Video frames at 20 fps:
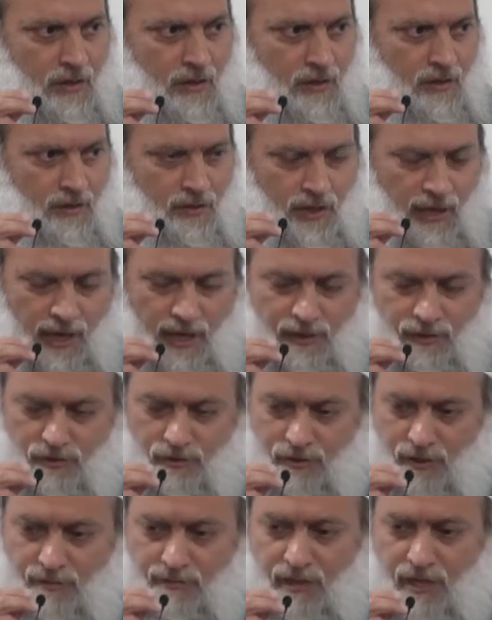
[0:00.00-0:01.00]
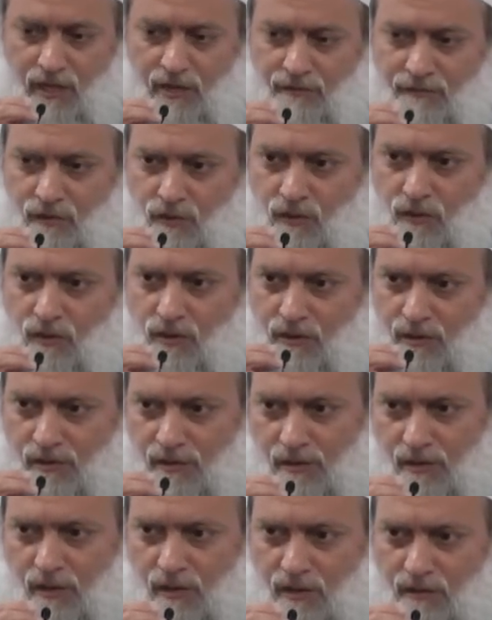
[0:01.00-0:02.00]
you know, the angels are made of nur,
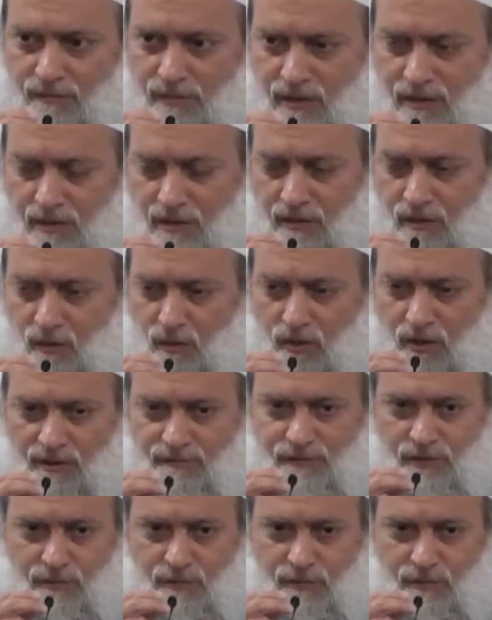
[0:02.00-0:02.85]
but the nur of